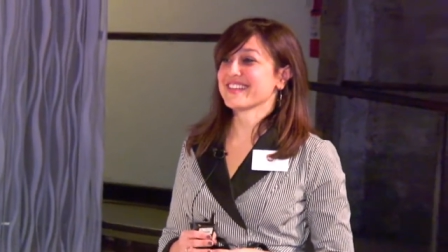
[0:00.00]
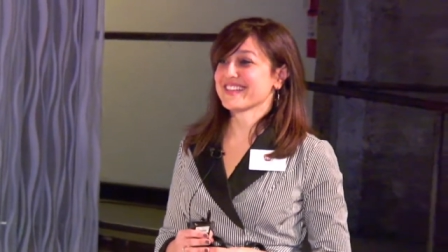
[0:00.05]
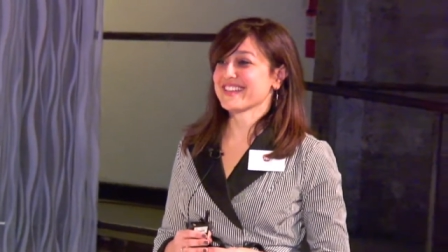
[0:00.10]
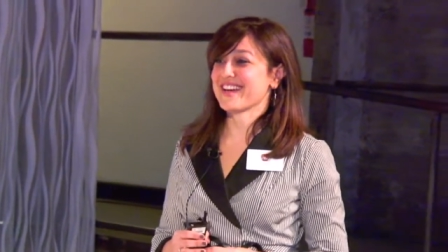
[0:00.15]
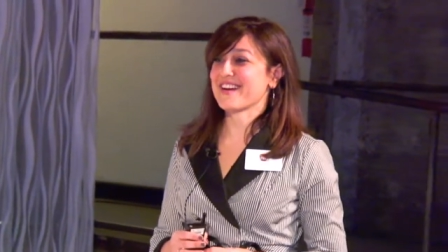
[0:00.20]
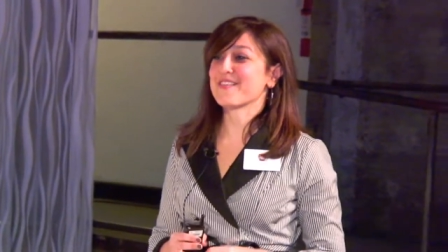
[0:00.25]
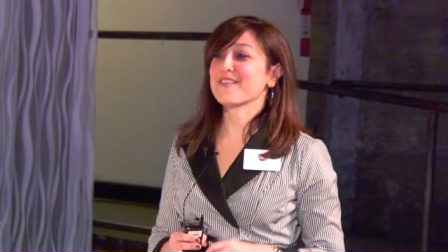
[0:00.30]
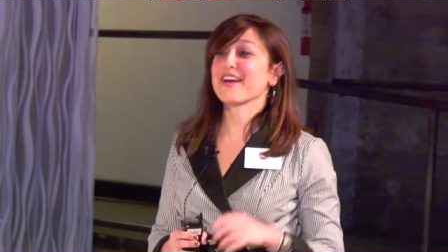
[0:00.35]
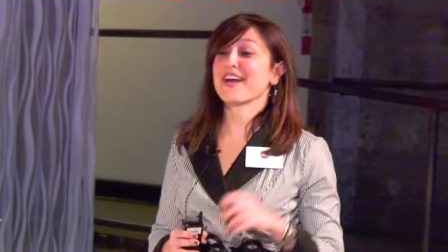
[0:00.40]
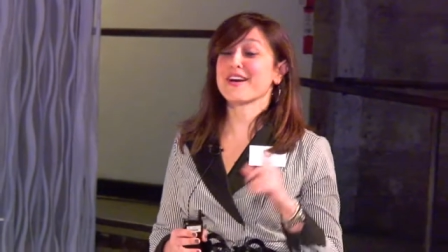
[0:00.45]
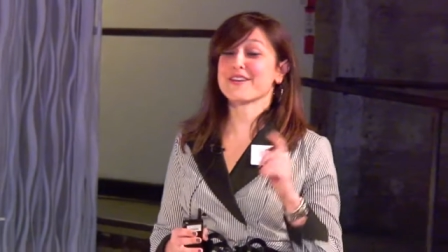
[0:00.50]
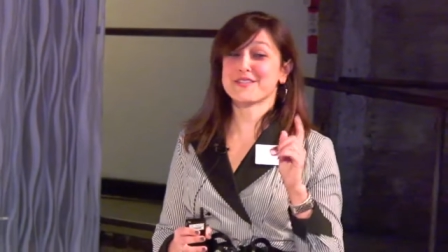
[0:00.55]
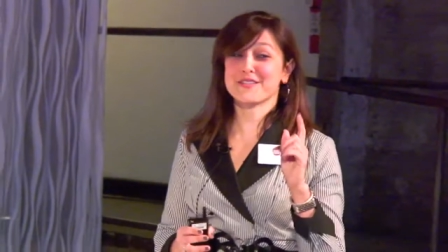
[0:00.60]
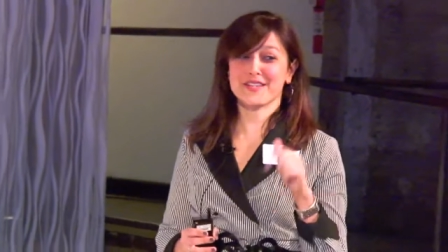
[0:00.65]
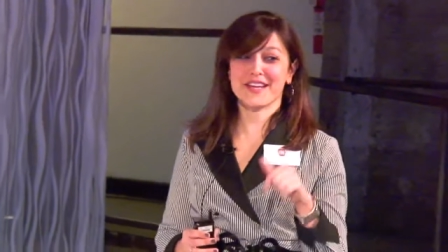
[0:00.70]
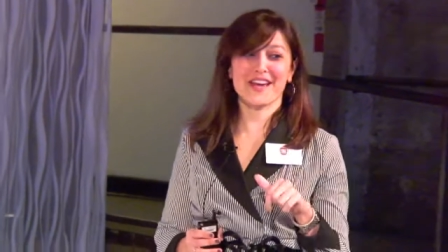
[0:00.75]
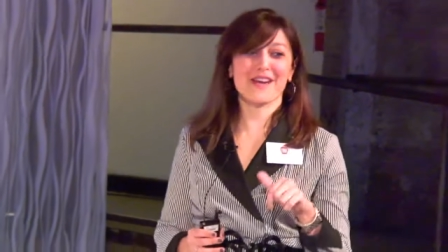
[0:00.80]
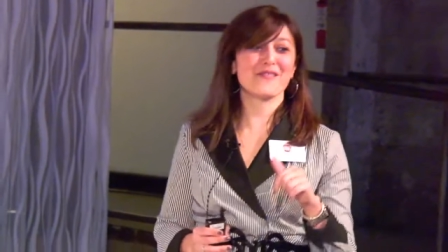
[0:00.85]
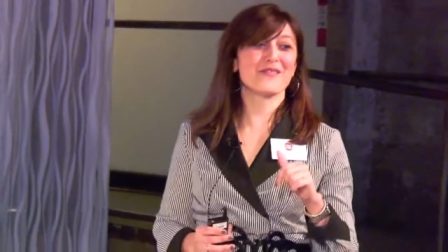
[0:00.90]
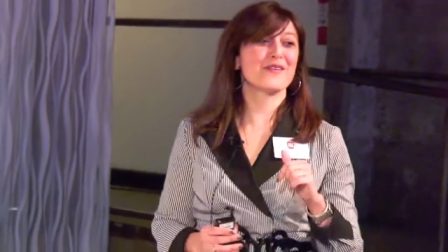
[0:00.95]
Yeah, we
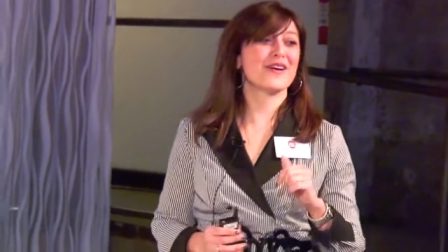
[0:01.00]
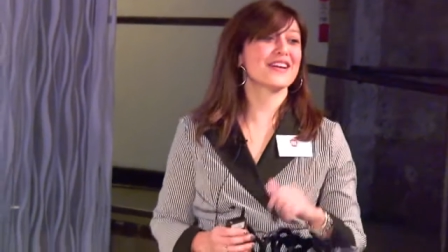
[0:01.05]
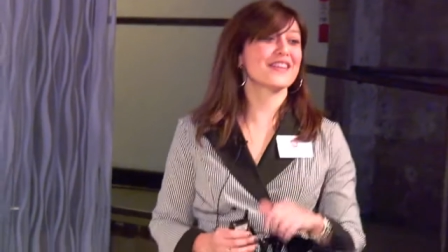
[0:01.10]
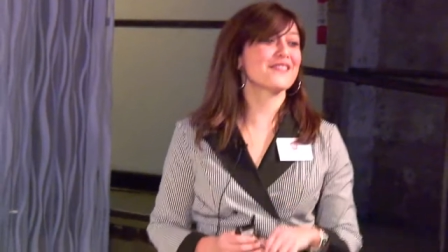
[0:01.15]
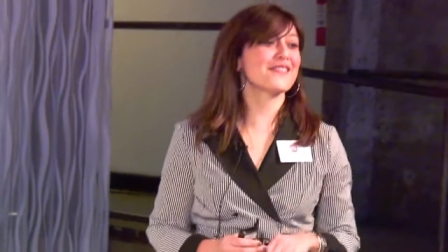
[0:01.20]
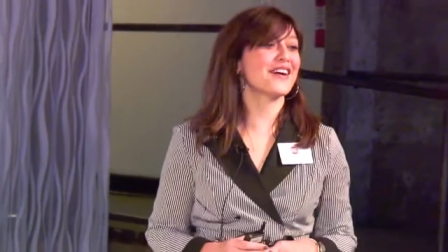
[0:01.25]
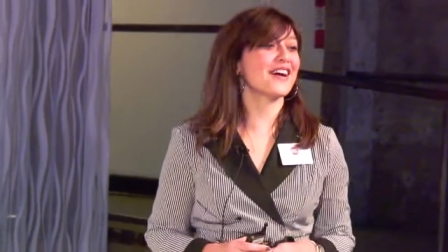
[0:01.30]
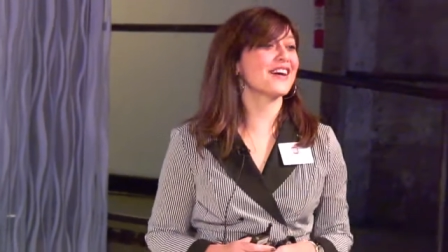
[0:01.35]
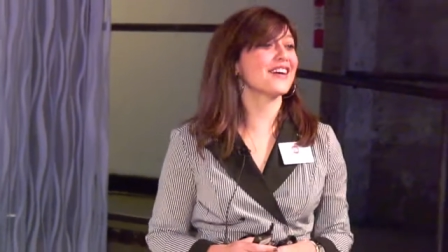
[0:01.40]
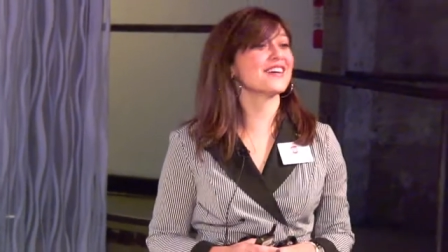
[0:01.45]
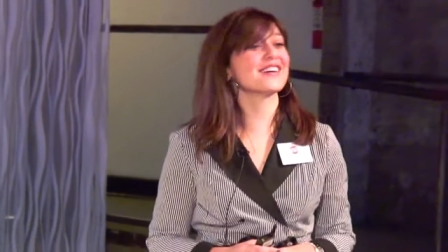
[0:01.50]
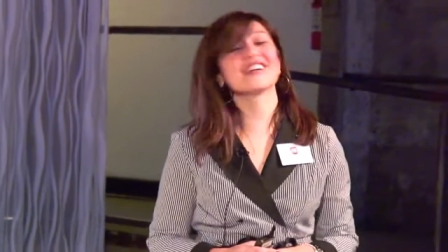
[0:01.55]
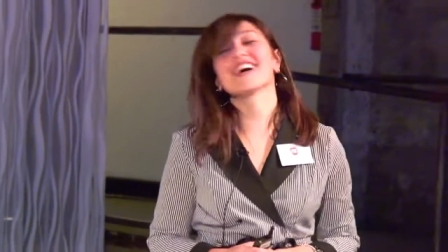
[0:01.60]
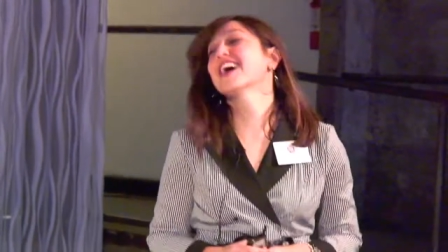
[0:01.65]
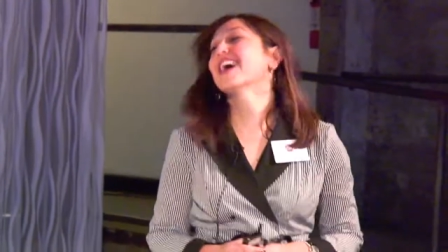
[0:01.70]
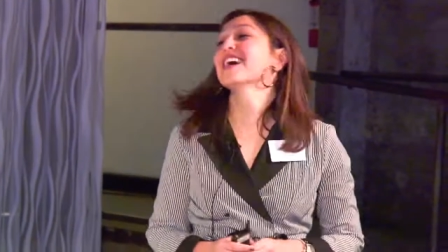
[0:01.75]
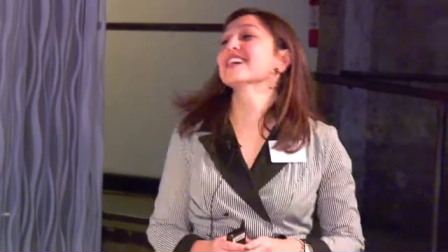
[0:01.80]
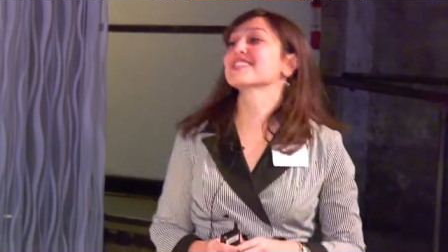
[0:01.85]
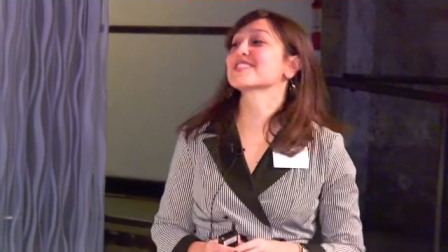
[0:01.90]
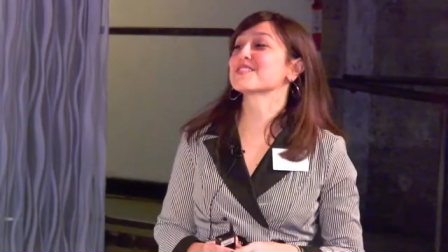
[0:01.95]
actually have one of our
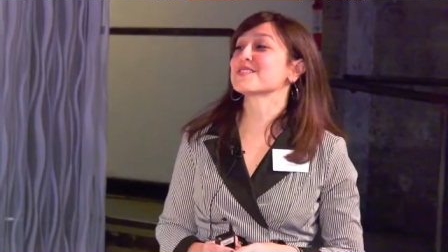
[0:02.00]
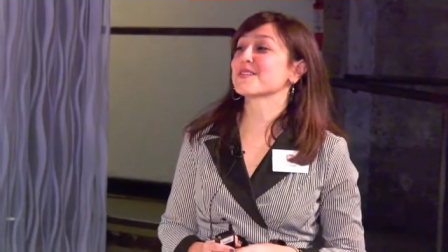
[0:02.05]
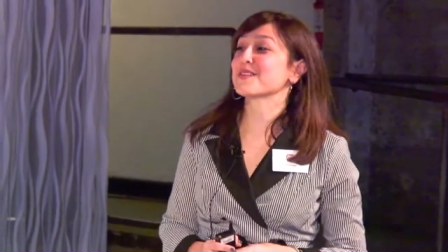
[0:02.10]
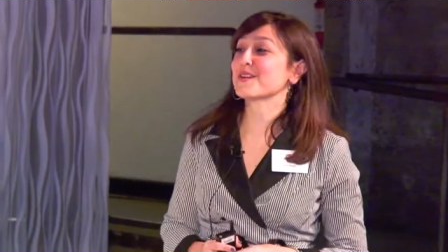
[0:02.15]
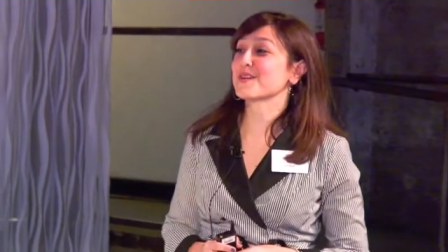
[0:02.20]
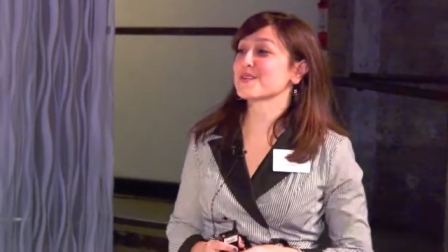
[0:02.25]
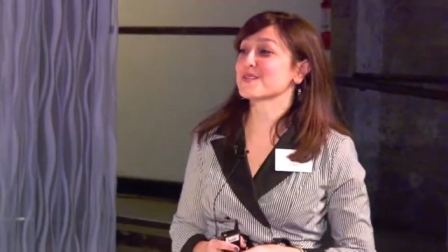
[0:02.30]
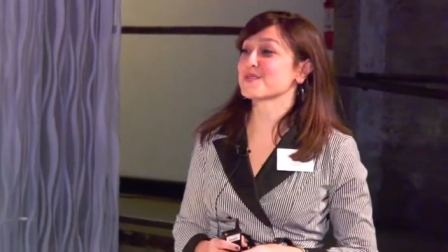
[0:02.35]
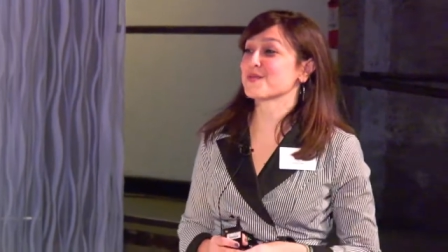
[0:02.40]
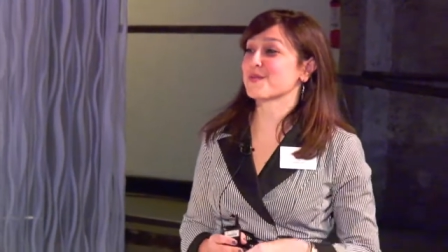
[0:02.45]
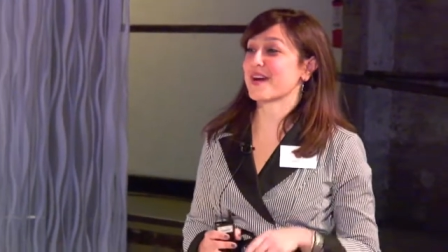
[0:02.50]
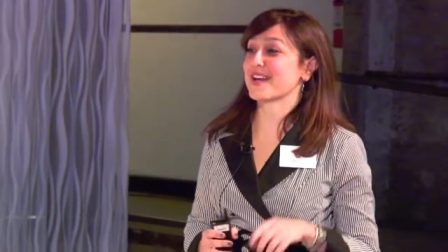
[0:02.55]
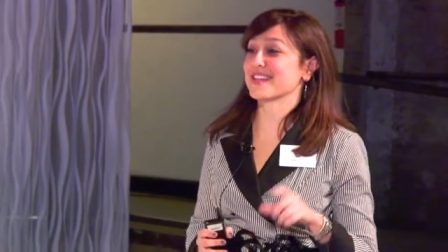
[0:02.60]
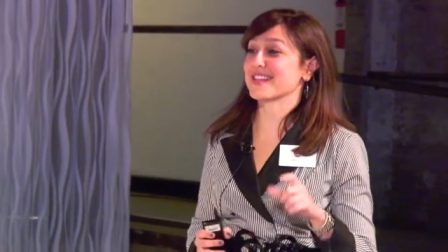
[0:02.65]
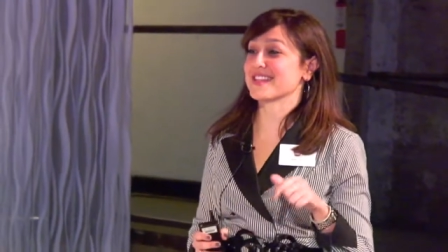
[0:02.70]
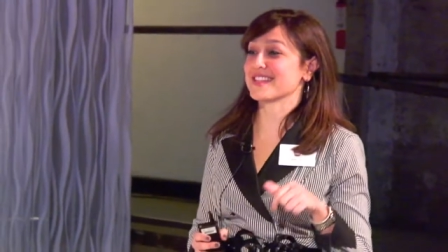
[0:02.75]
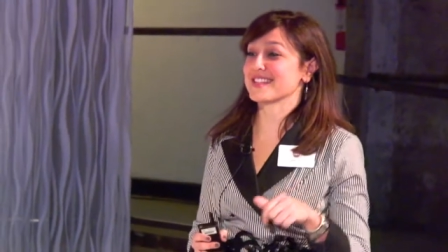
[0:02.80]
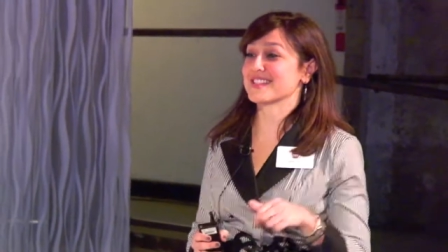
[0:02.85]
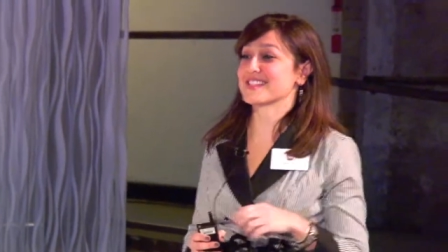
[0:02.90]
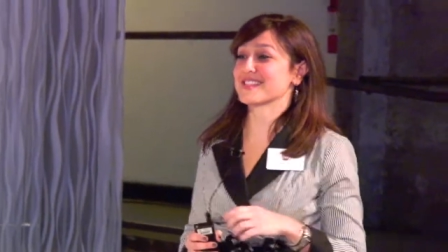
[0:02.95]
uh, studios
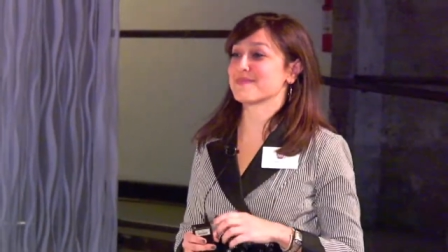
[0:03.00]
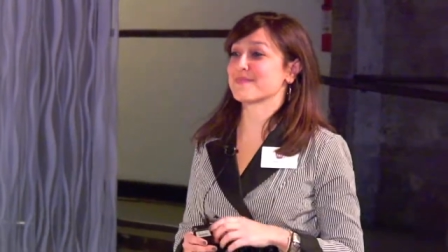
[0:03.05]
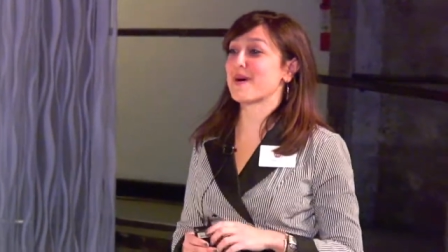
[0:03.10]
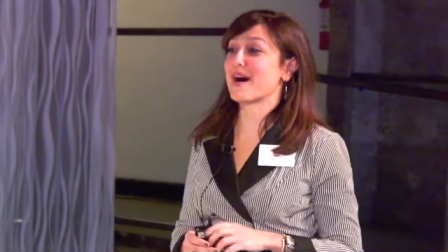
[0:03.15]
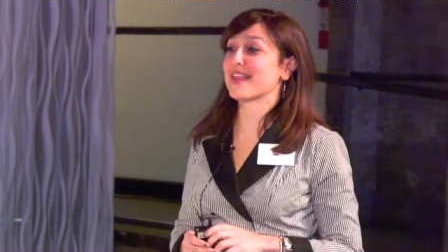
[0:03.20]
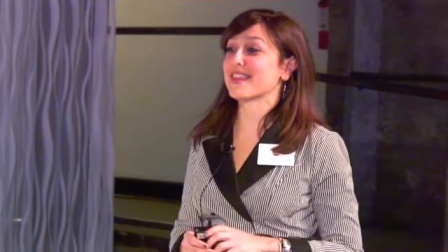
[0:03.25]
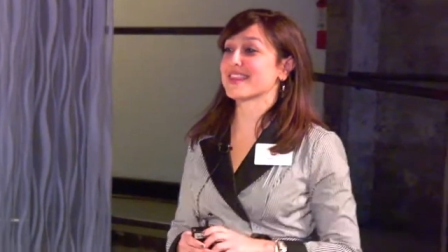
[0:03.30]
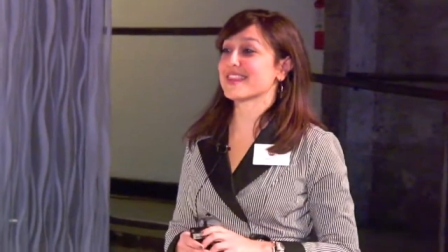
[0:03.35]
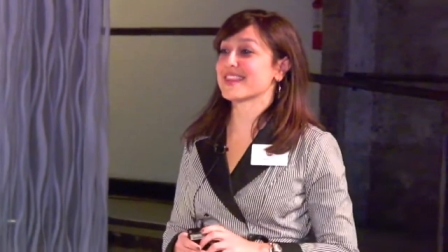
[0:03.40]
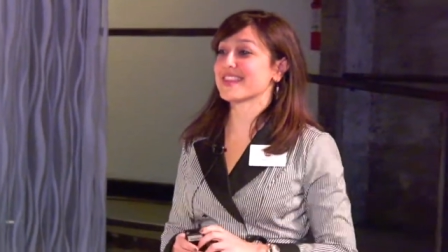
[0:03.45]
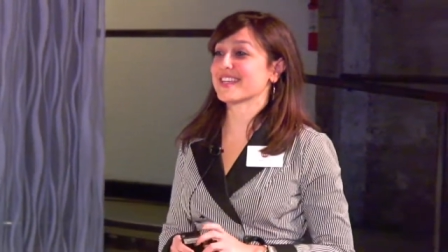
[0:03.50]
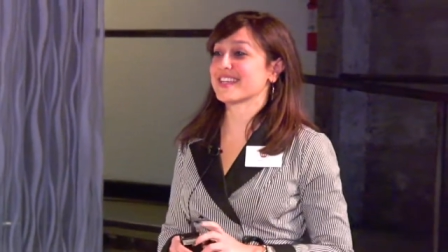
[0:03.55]
ready this month